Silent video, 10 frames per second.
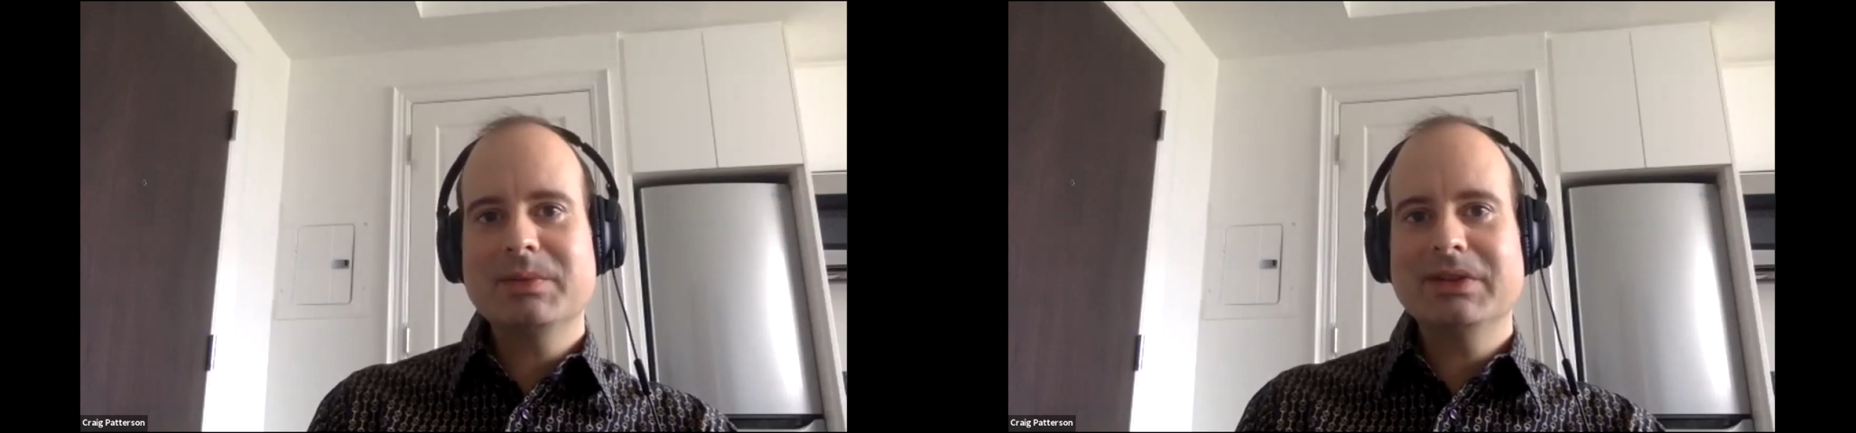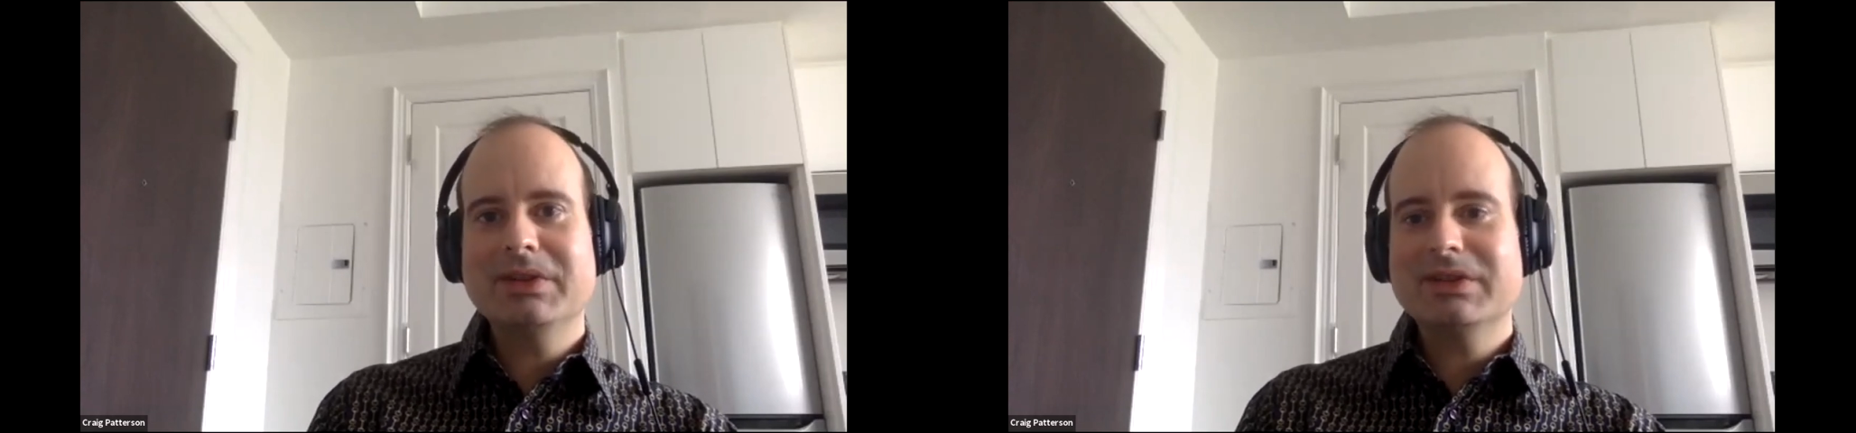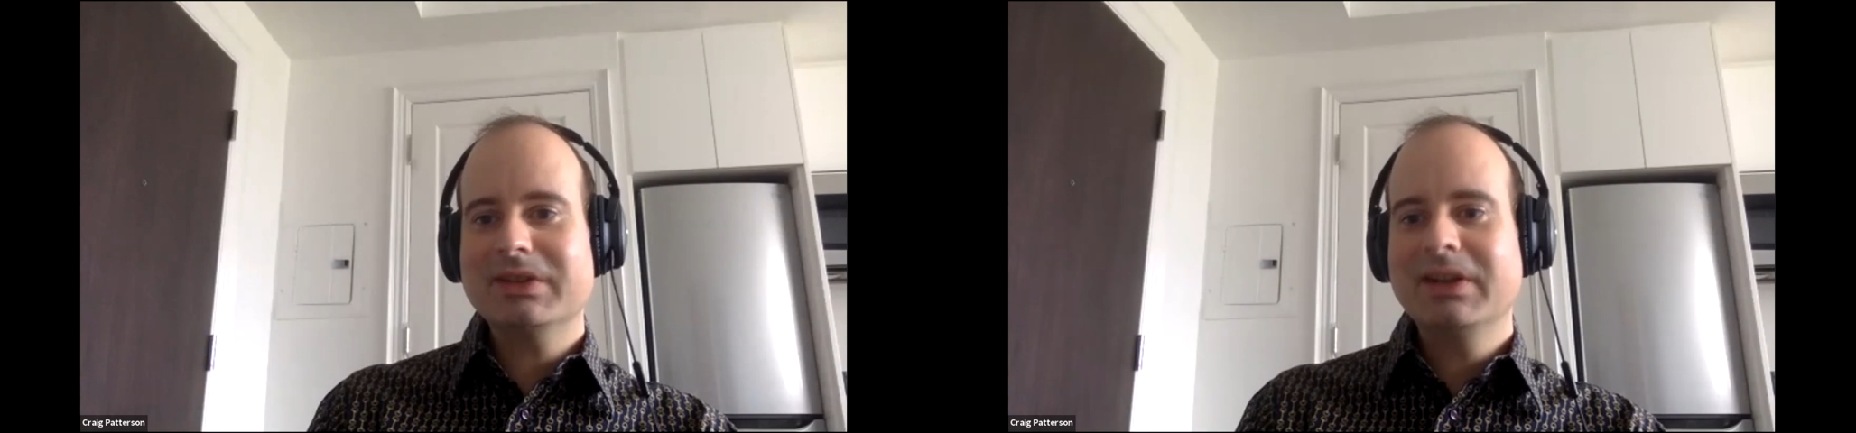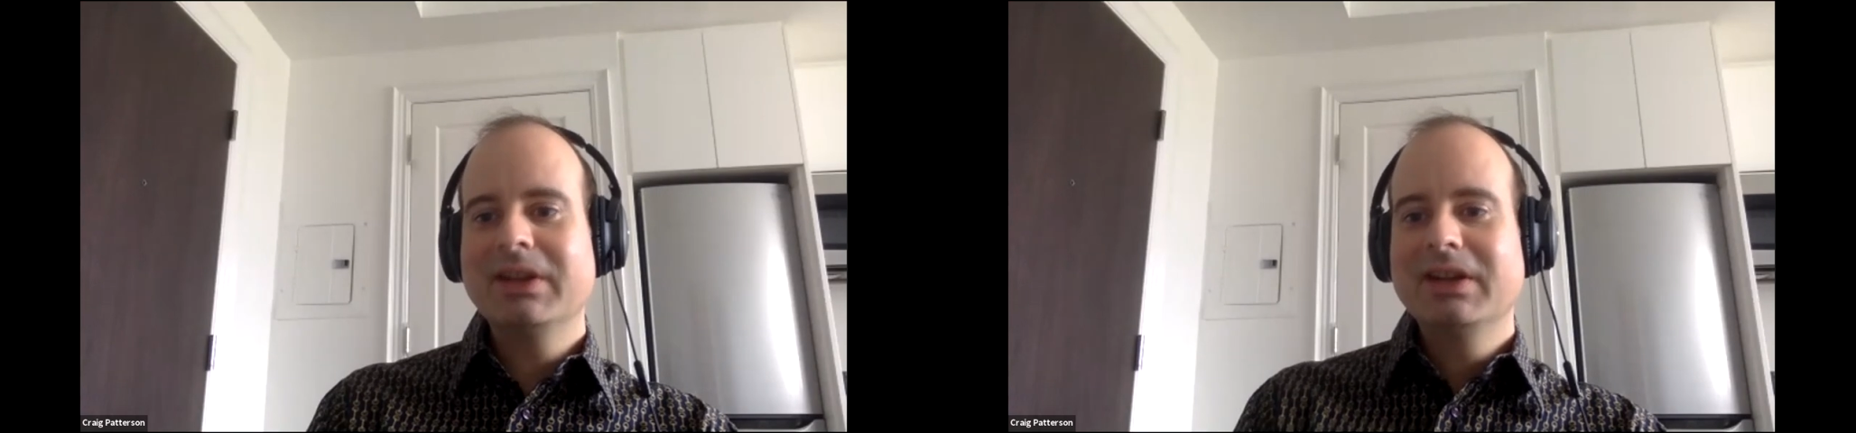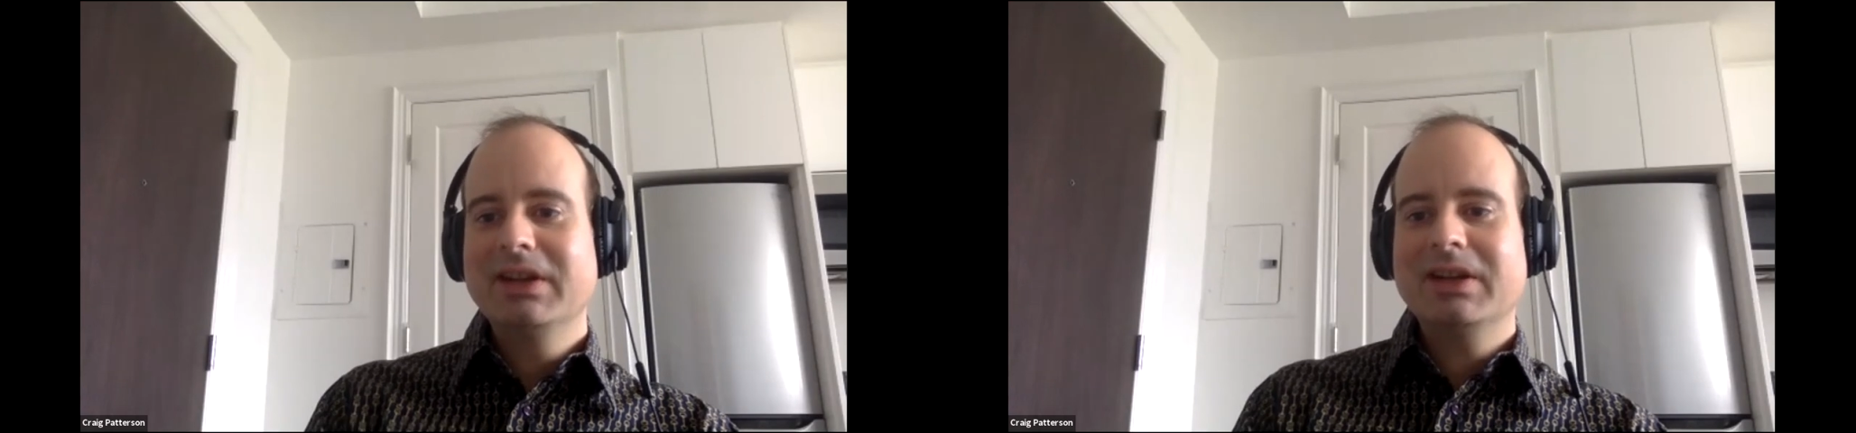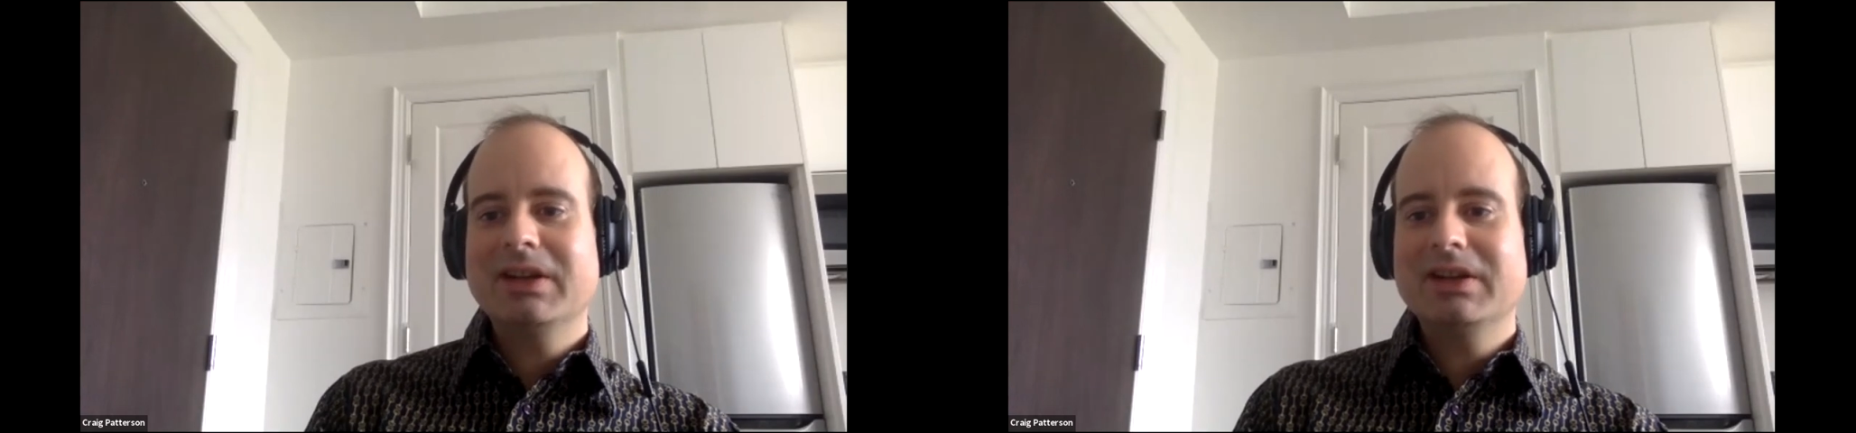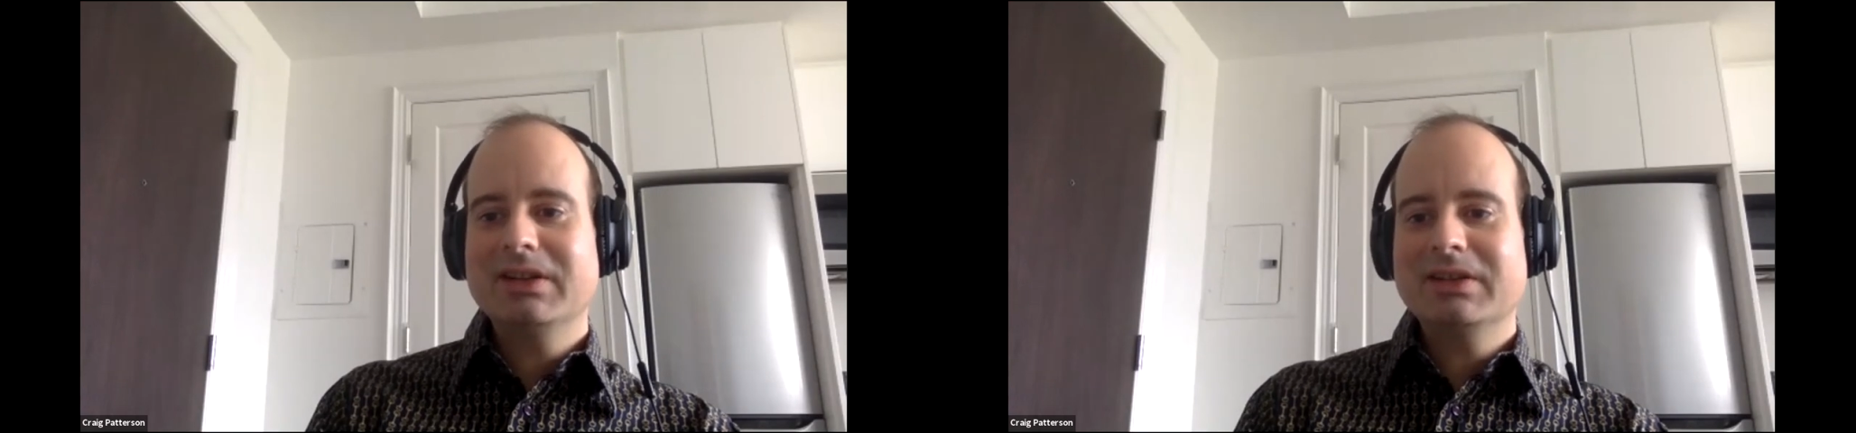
but uh, uh,